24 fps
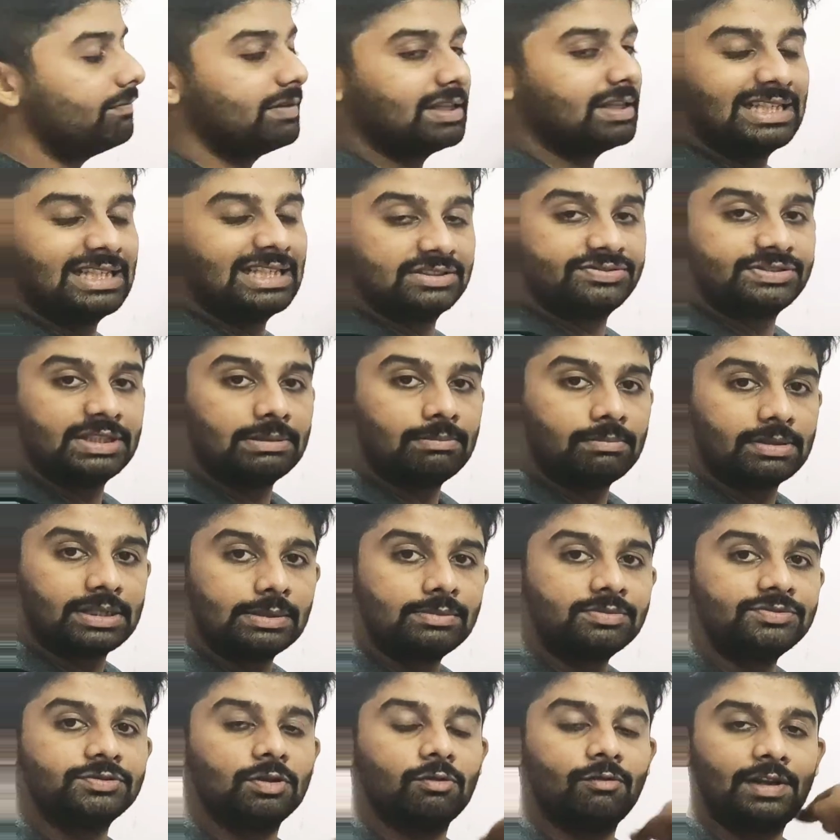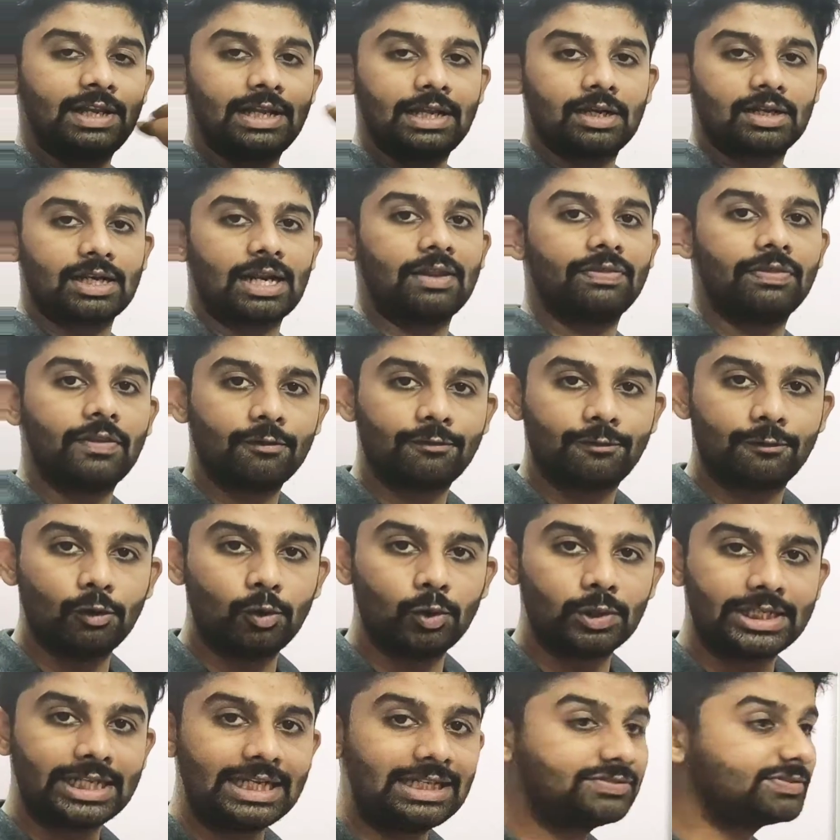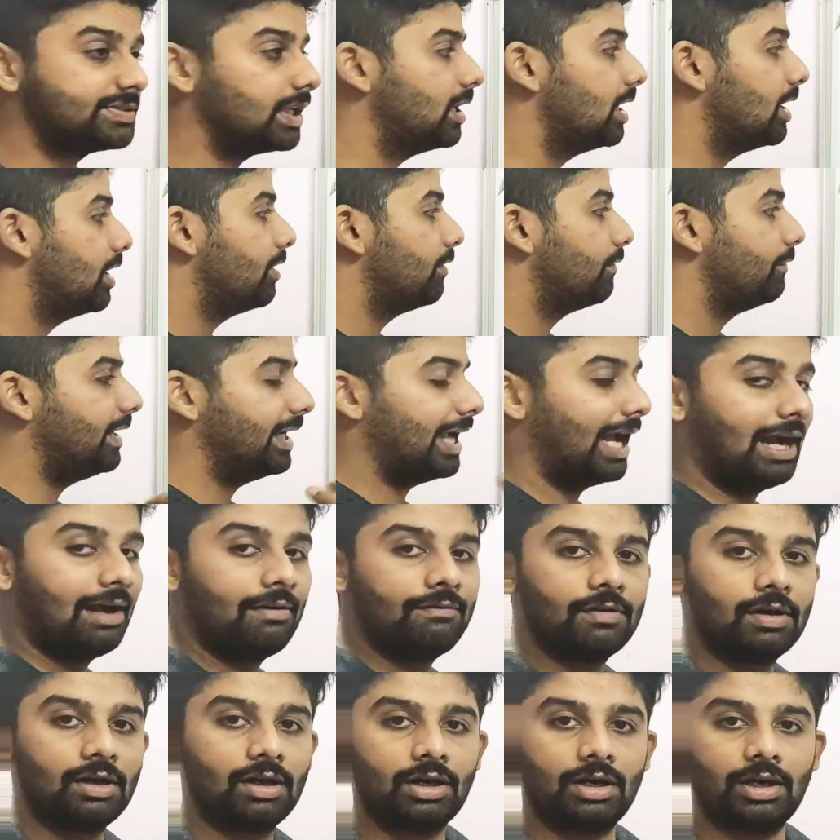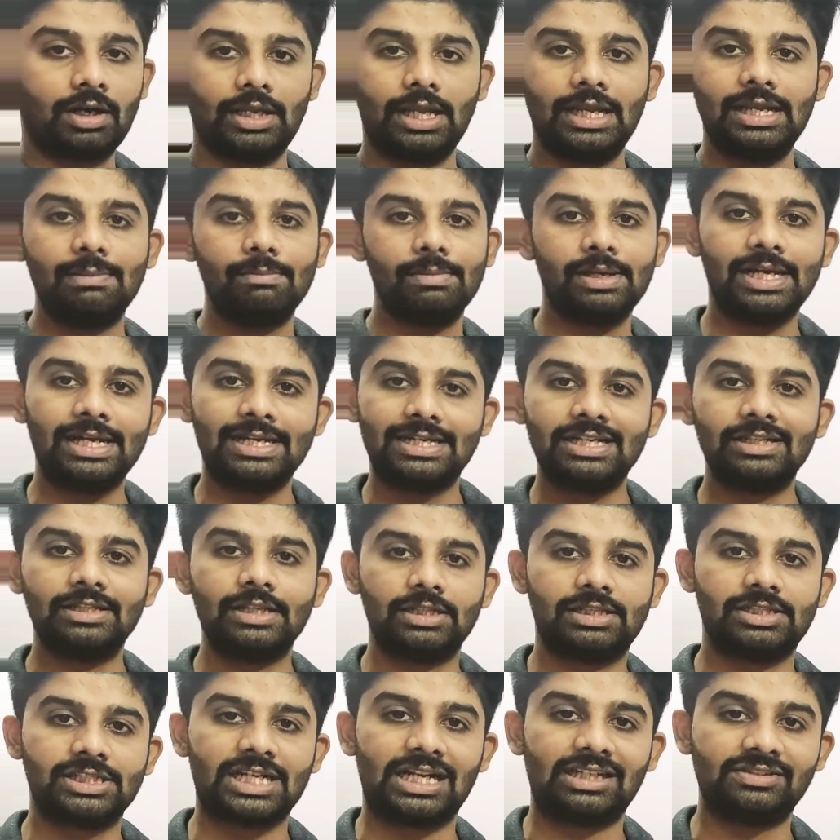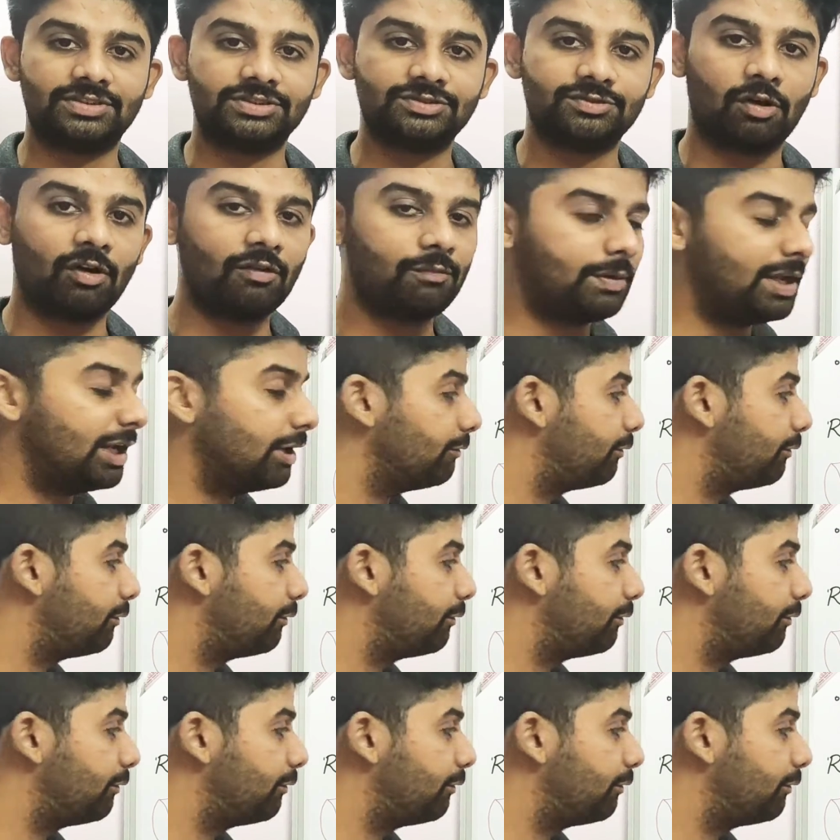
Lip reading: with these symptoms. We run the flu test. We have eliminated the chances of being